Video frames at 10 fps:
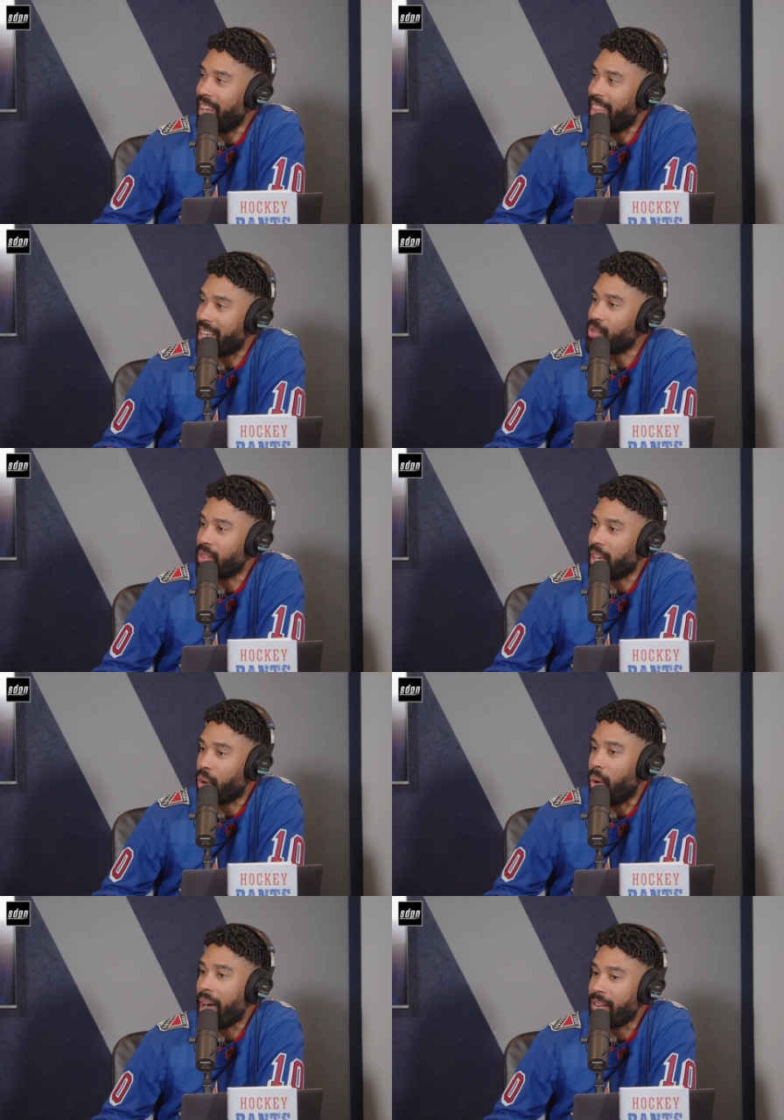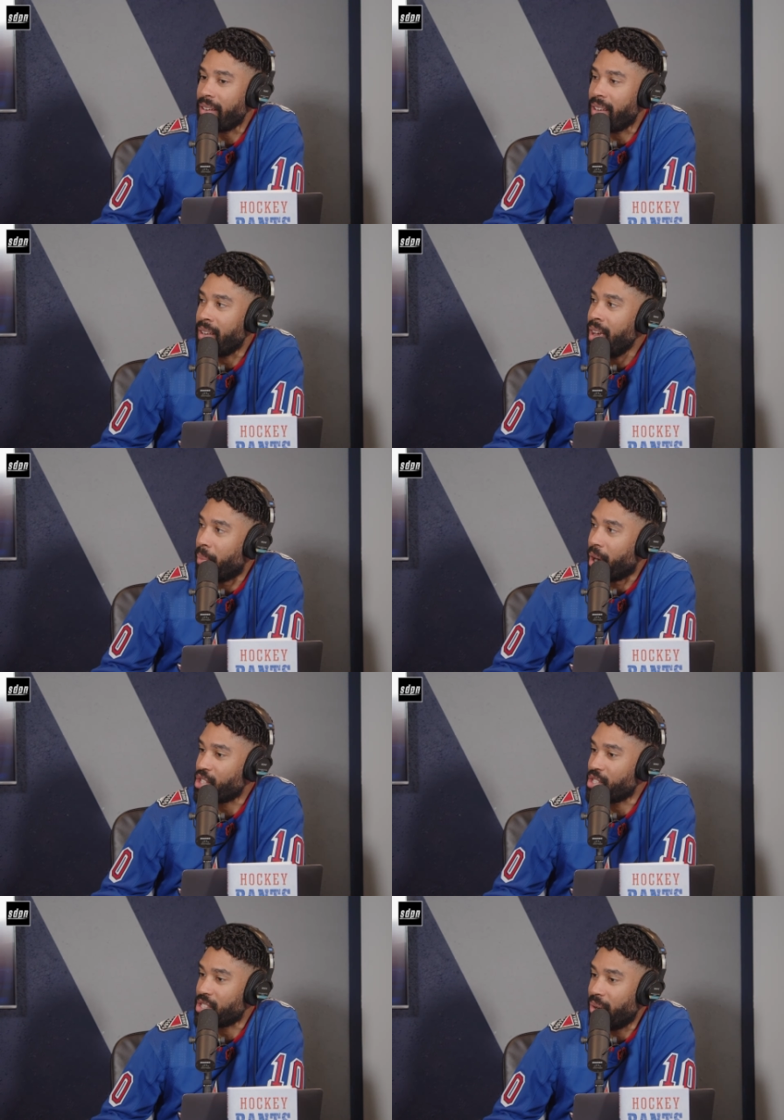and that's what they acquired in
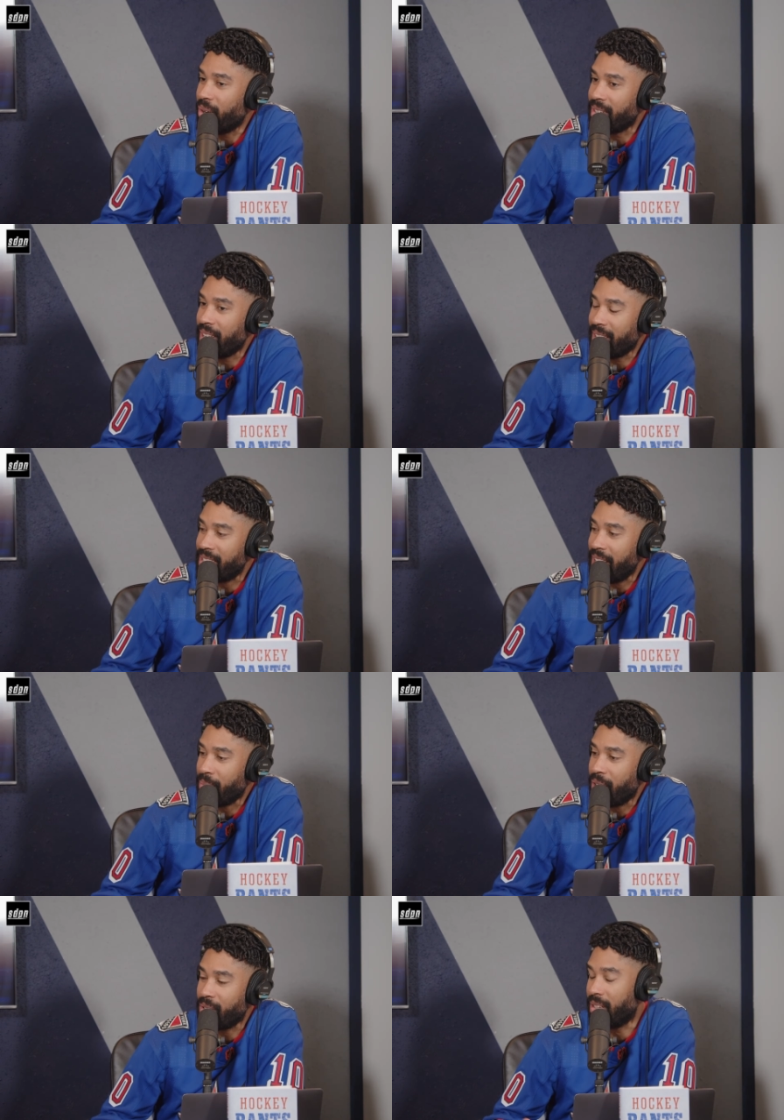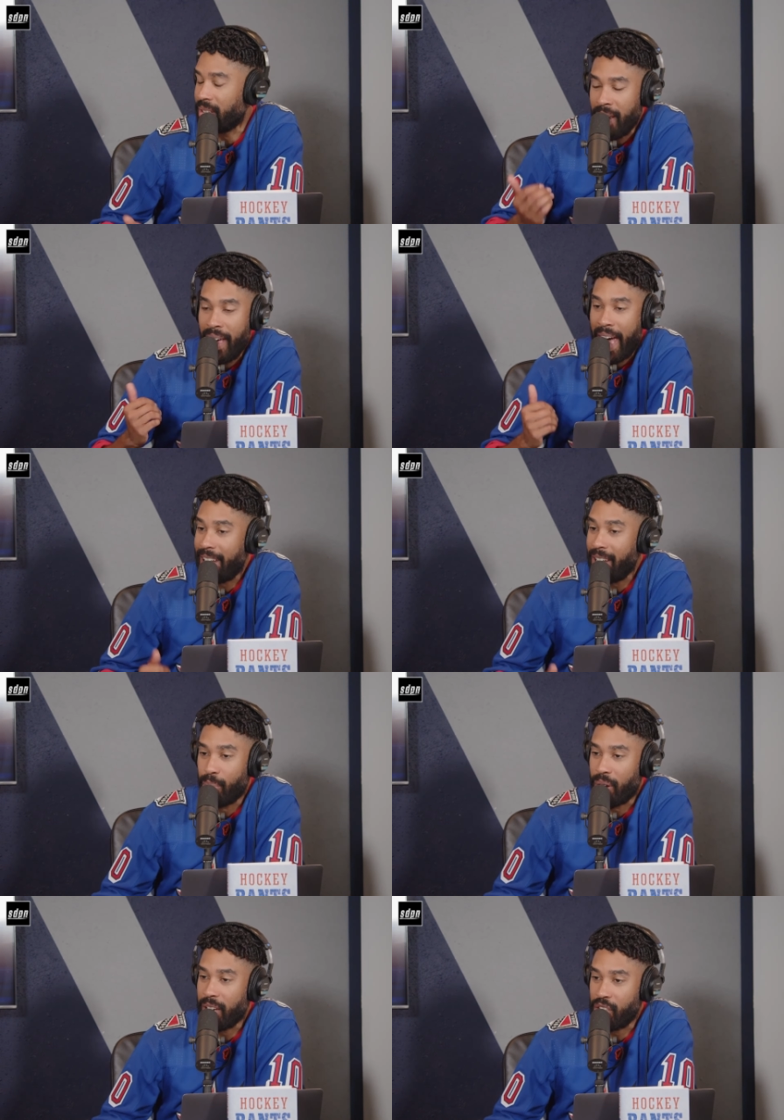Marchessault and Stamkos, and add in
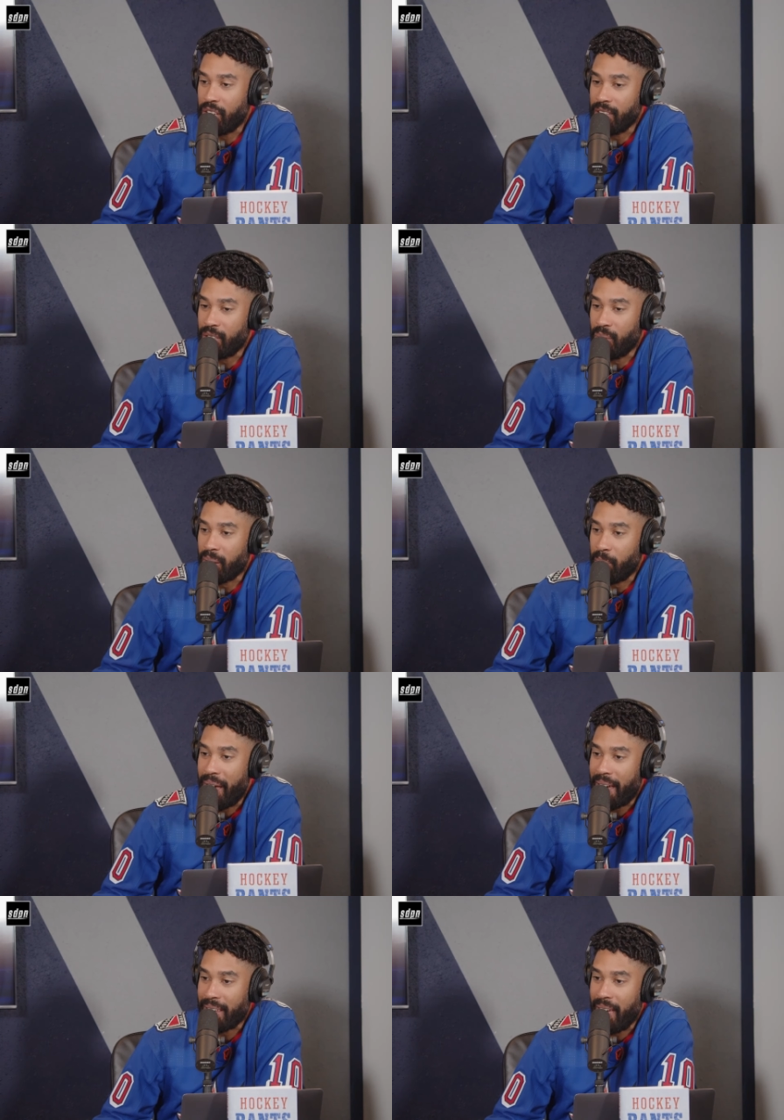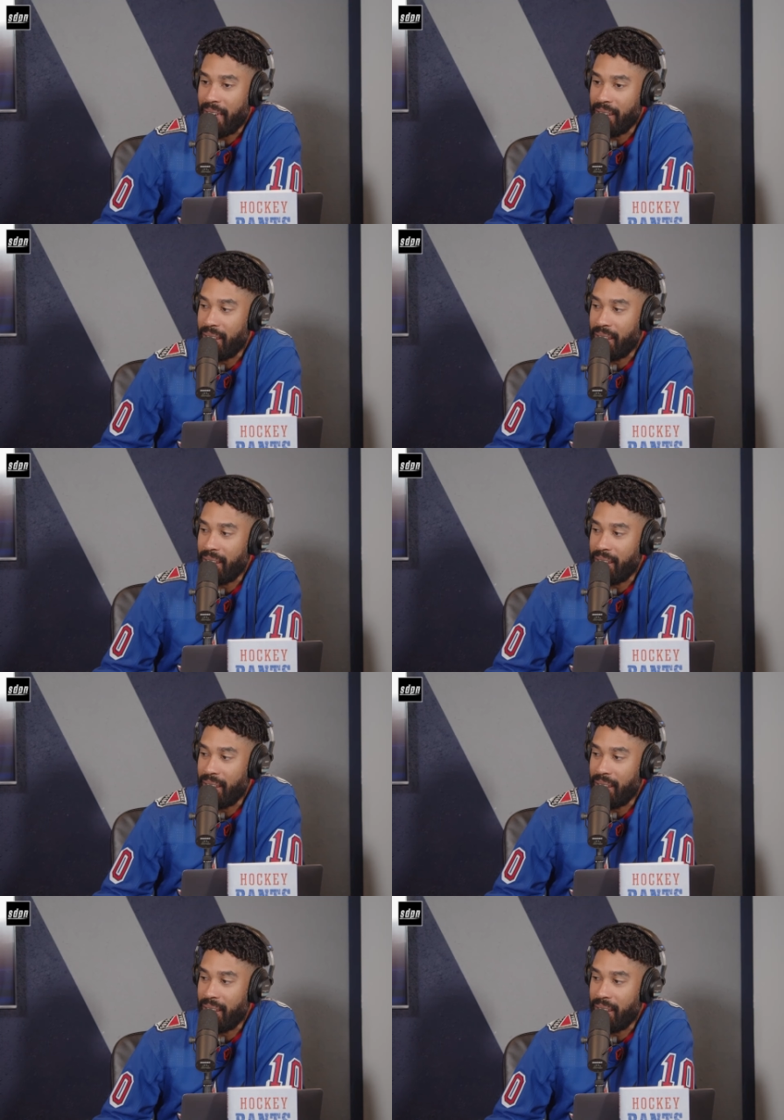Brady Skjei too on the back end.